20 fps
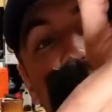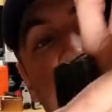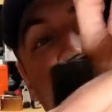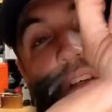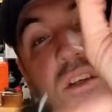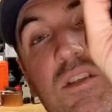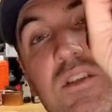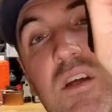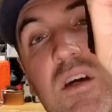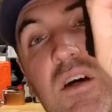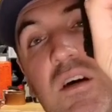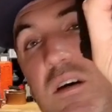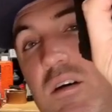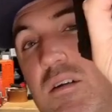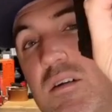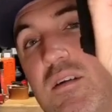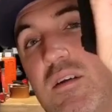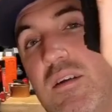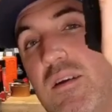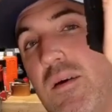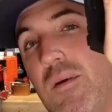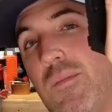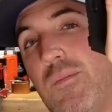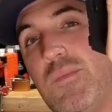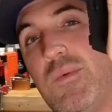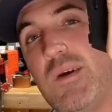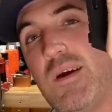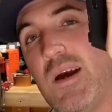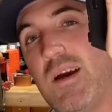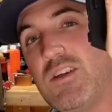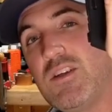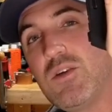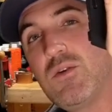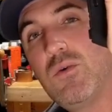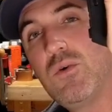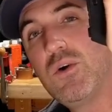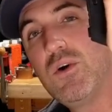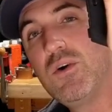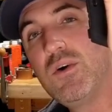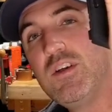is just you know, gosh, a
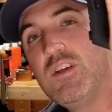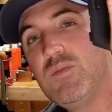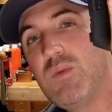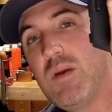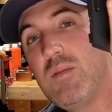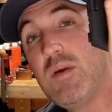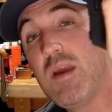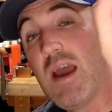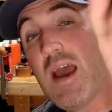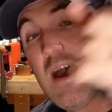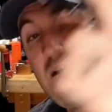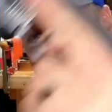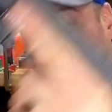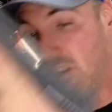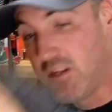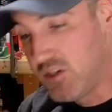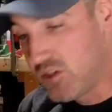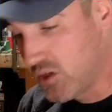1/4 inch, maybe a 1/2